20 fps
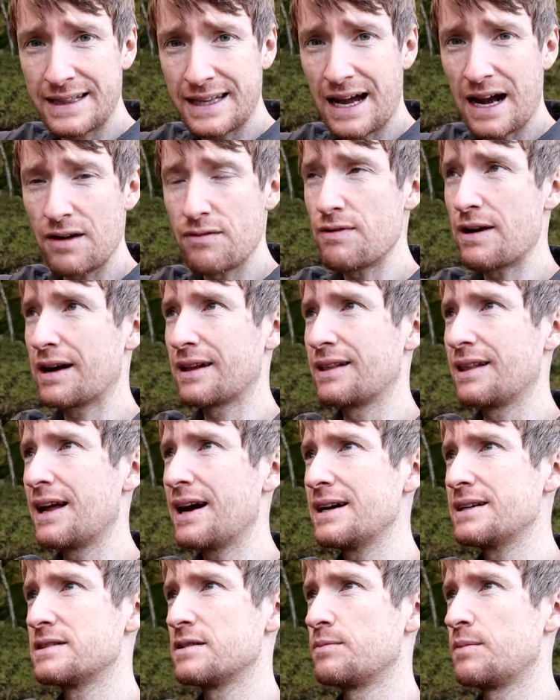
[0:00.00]
direct
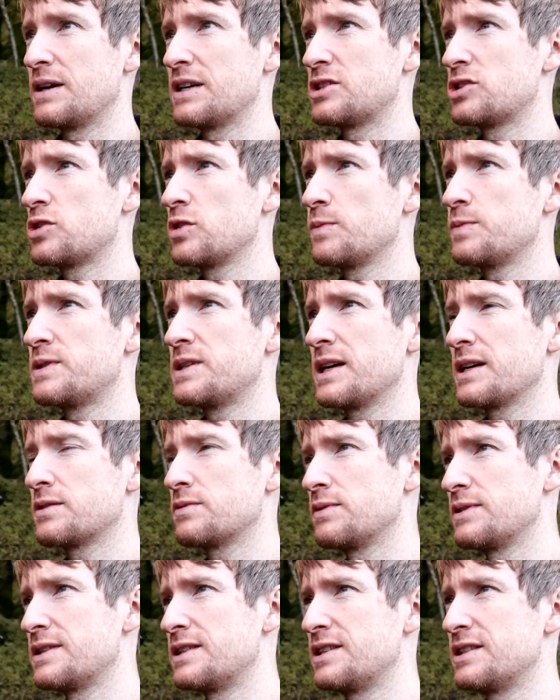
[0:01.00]
light on my
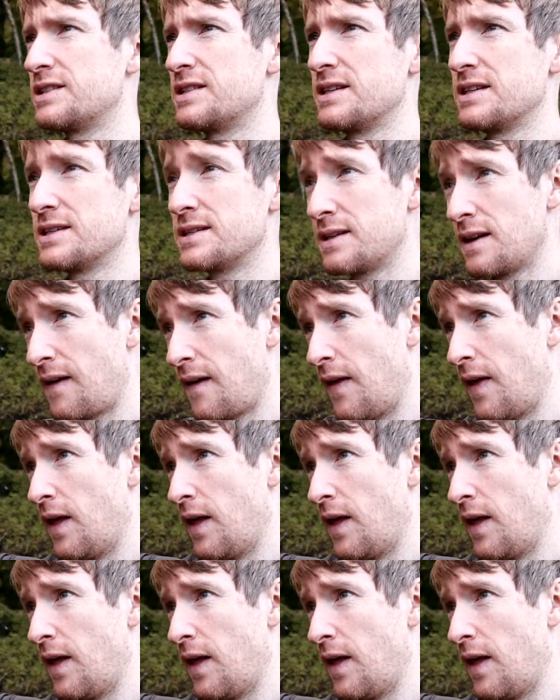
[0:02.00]
subject, which is this